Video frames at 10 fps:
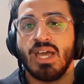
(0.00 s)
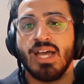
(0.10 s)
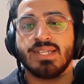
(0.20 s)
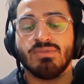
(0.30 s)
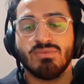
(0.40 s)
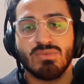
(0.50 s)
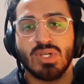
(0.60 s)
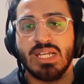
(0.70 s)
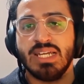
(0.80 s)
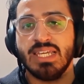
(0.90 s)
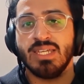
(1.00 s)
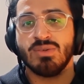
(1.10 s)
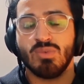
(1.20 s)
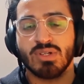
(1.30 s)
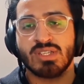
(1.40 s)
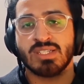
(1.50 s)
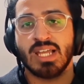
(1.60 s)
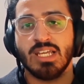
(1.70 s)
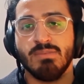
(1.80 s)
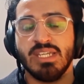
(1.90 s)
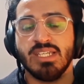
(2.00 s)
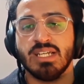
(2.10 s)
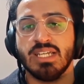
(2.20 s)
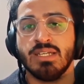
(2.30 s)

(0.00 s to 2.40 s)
I didn't really want to sell it immediately,